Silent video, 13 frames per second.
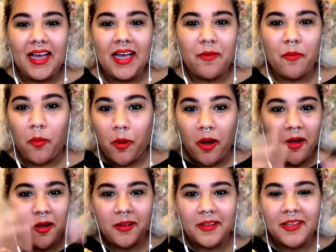We're
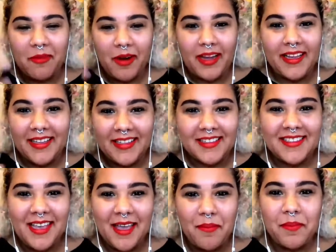all in the
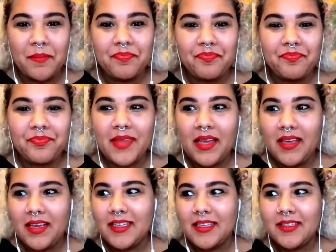same
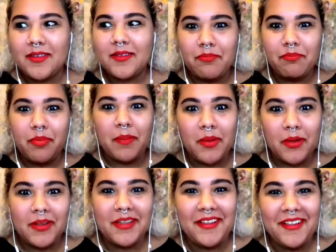
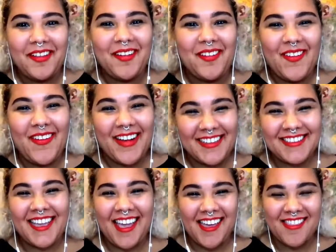bubble right
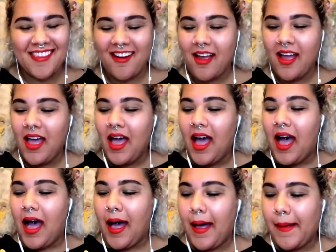together.
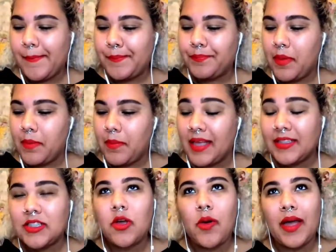And
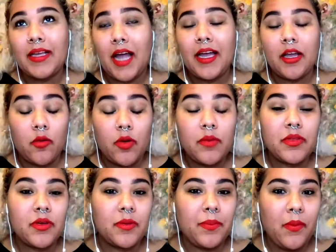so I agree with
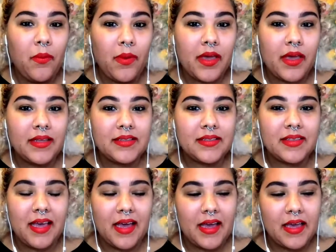your point
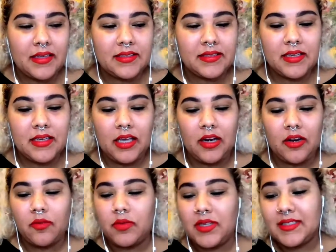that, you
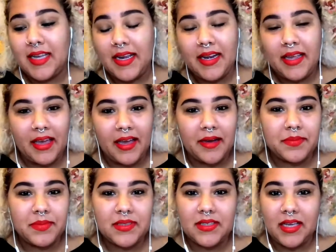know, these dating
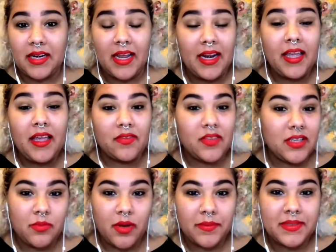apps and any of
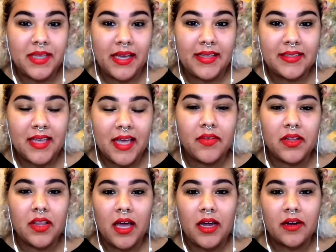these websites have a
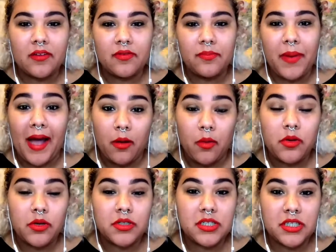lot of
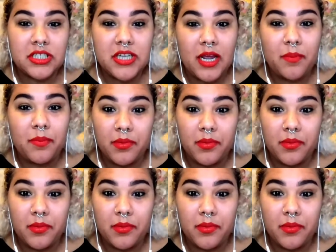power to shape